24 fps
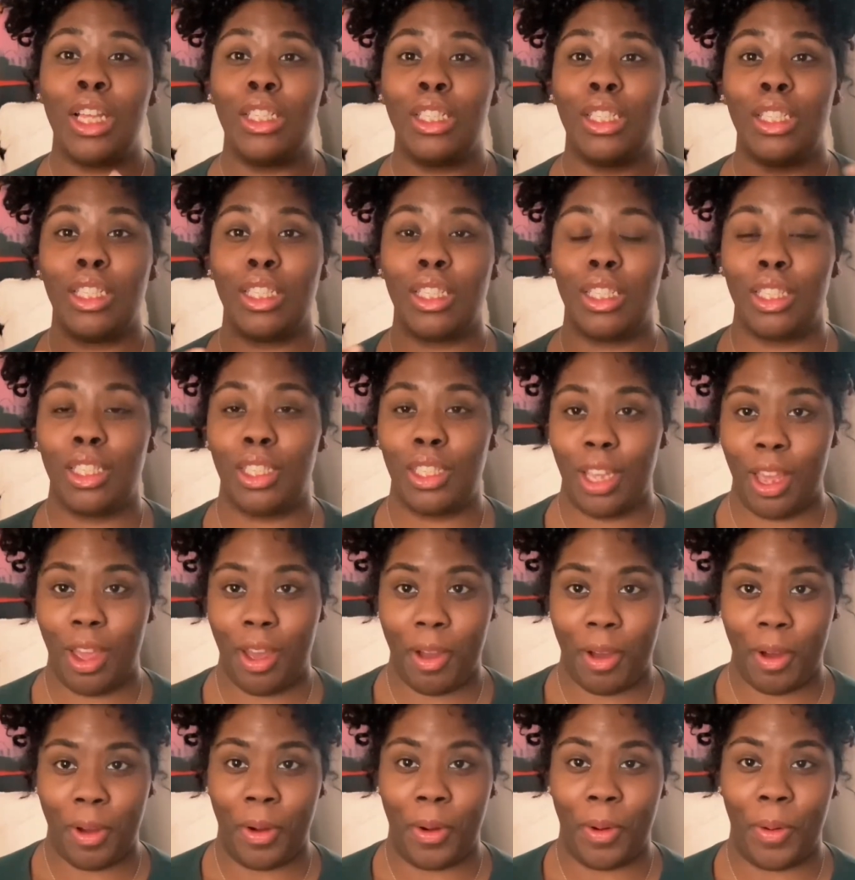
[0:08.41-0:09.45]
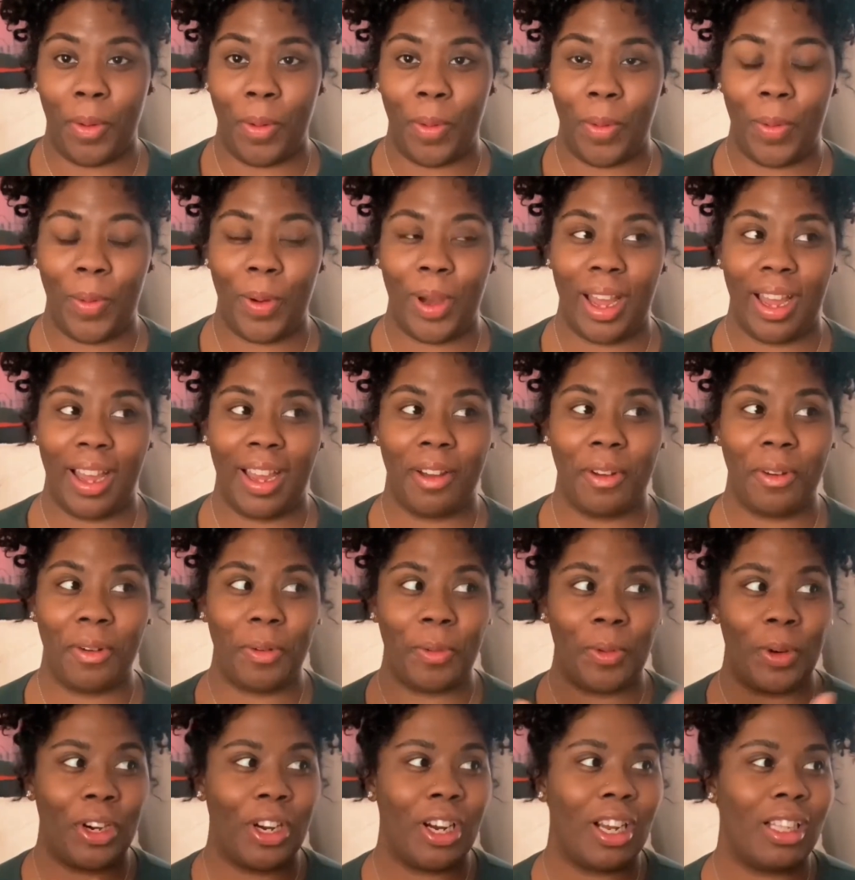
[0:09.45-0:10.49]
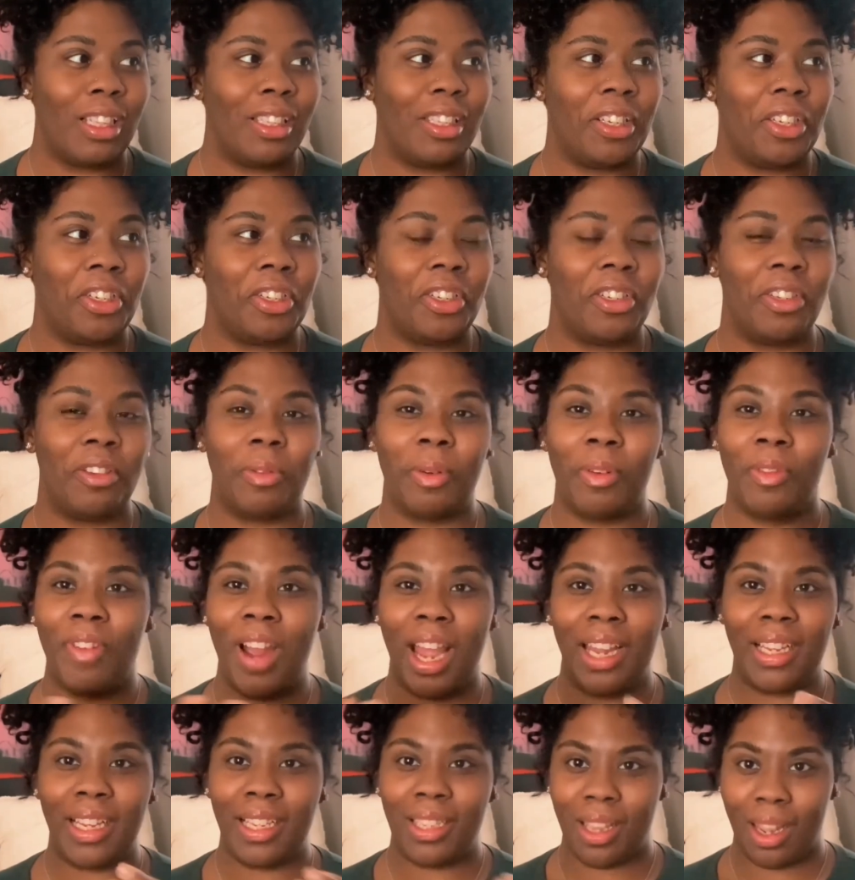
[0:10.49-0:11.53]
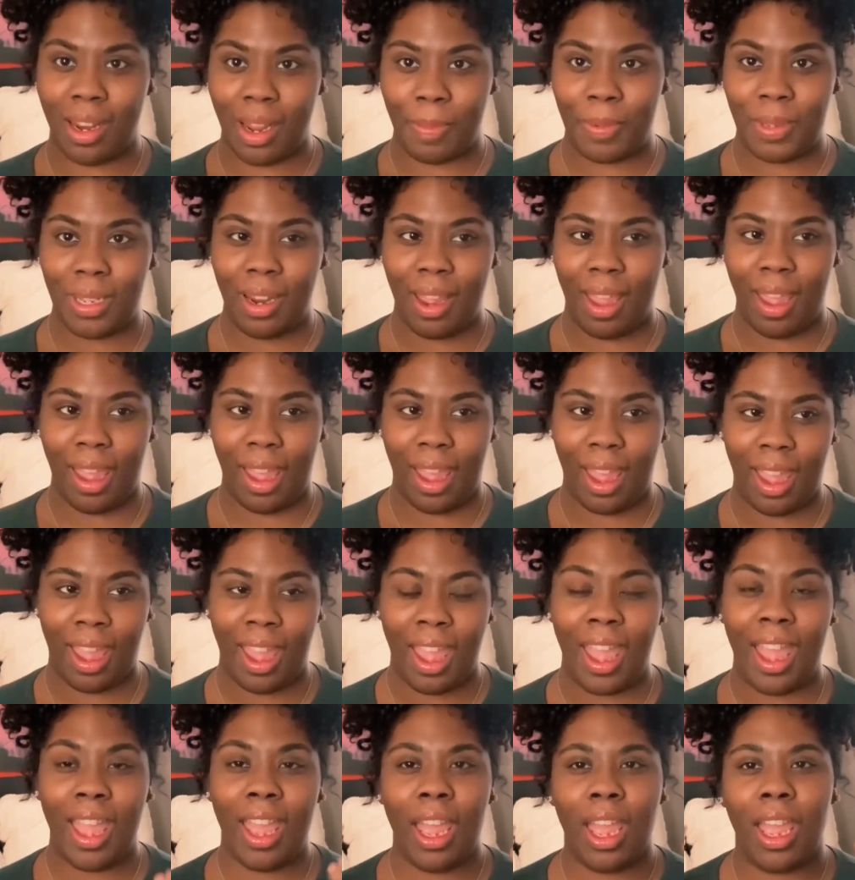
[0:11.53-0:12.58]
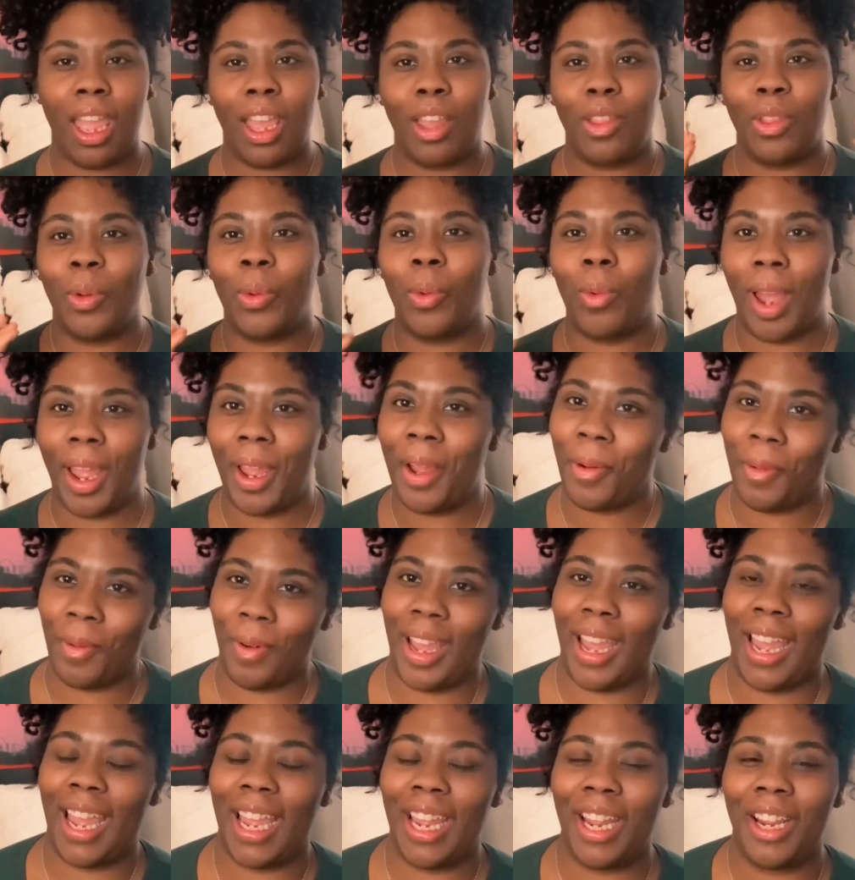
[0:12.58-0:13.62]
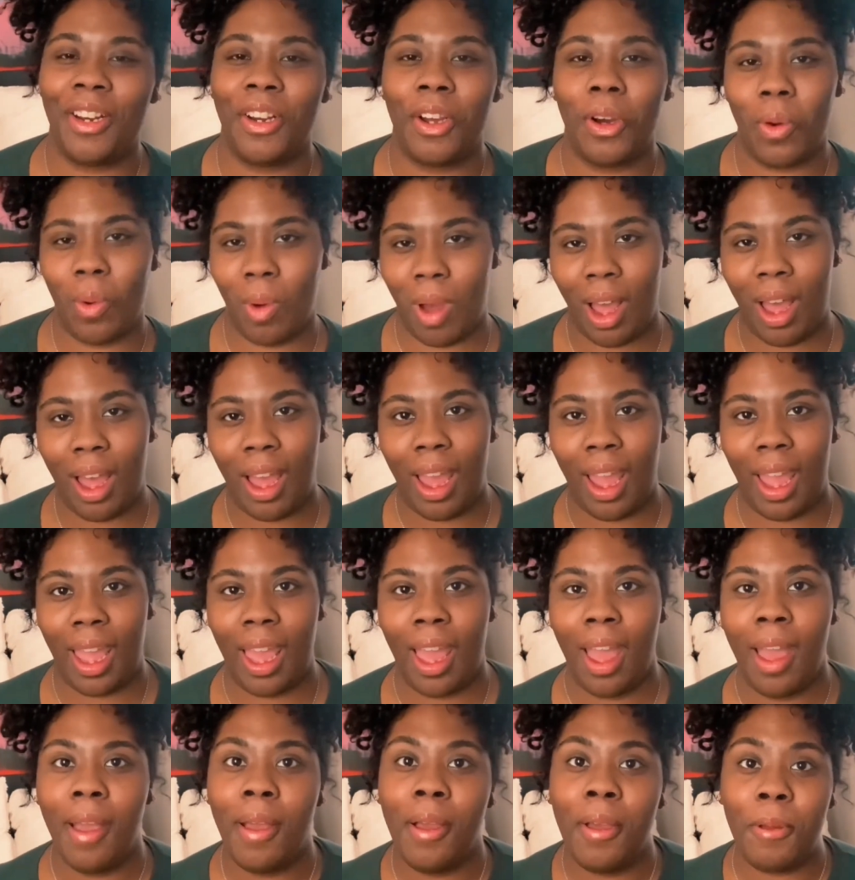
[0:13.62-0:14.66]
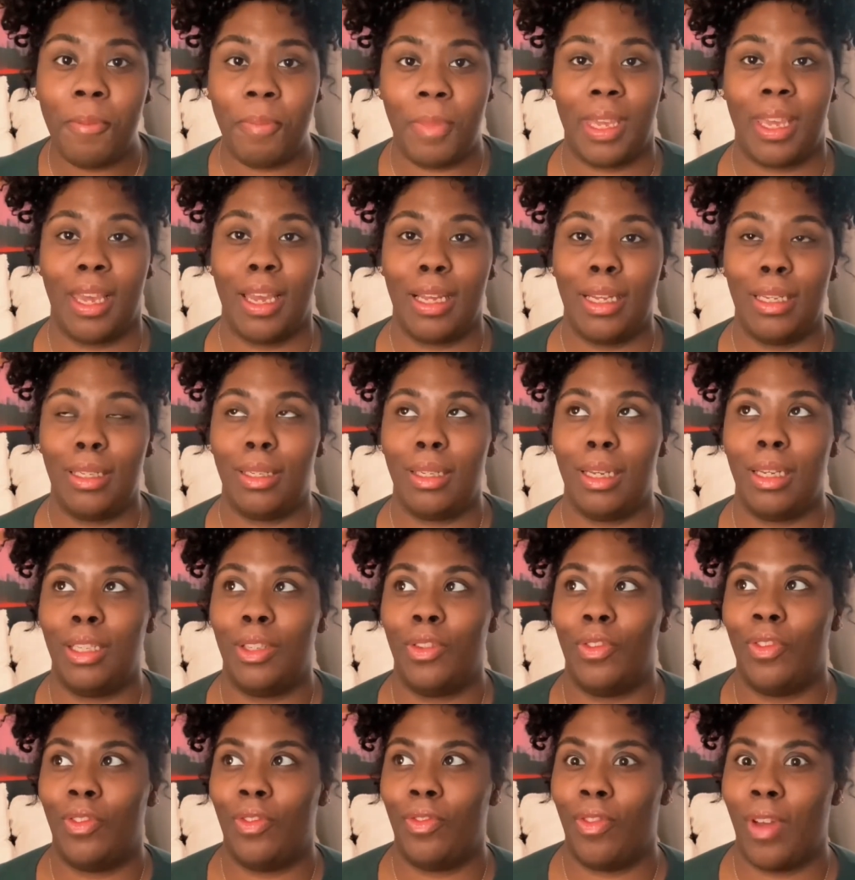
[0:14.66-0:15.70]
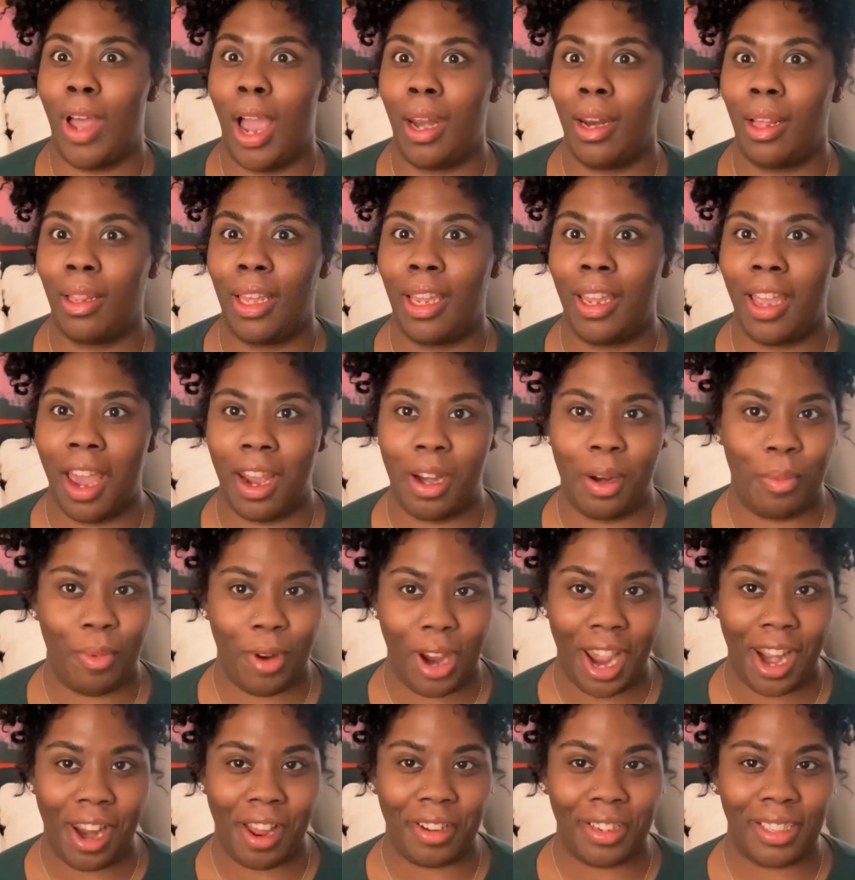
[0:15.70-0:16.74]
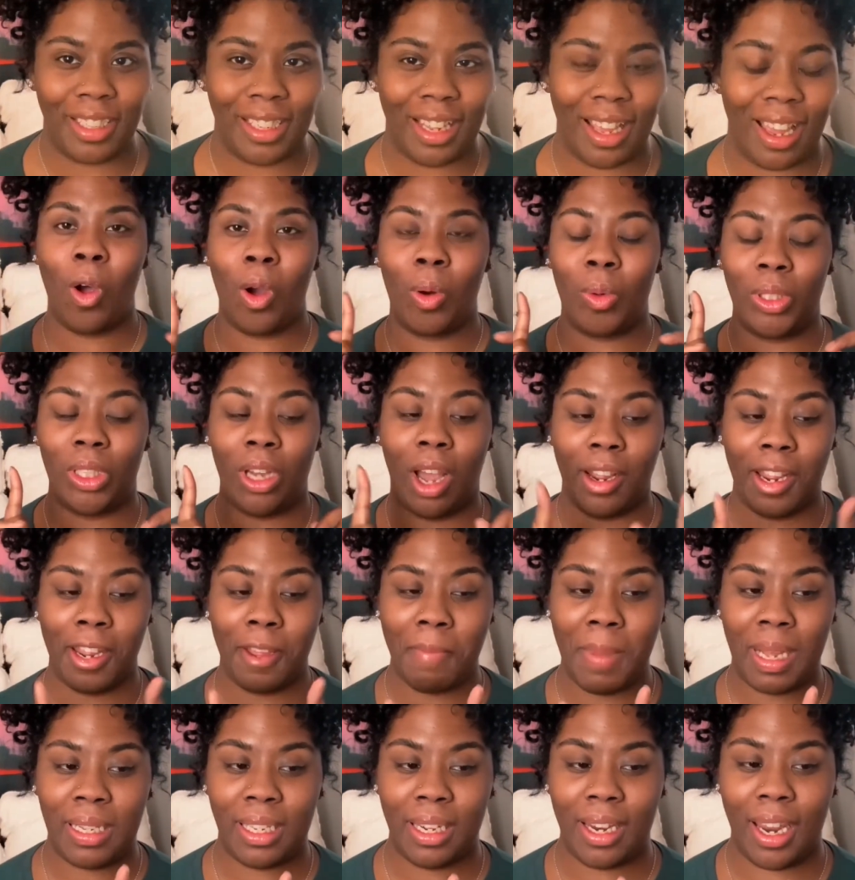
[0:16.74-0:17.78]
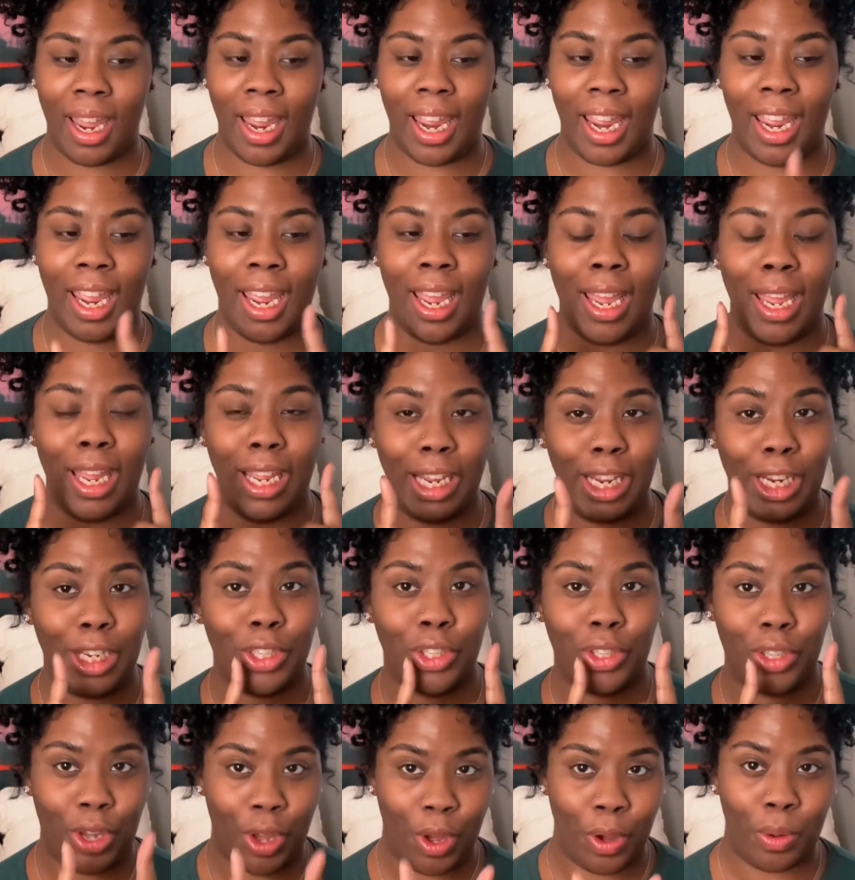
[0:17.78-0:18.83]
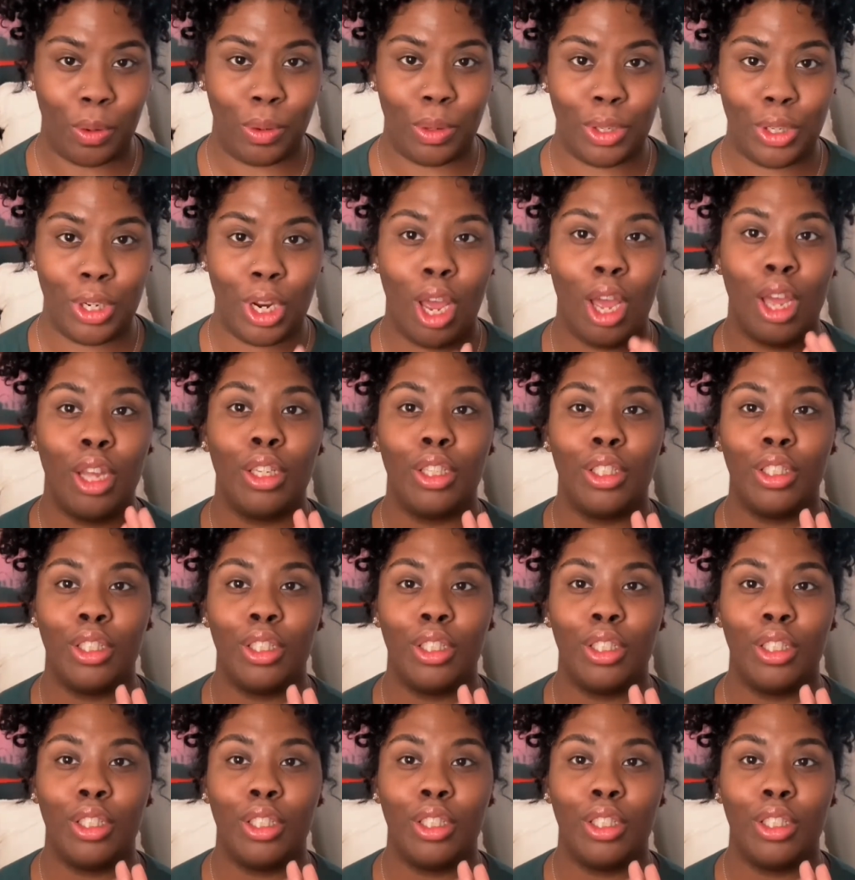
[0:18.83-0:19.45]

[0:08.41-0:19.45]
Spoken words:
So we're finally set up today in the right way. You know why? Because it's finally kind of bright outside. We're talking about today is Coach.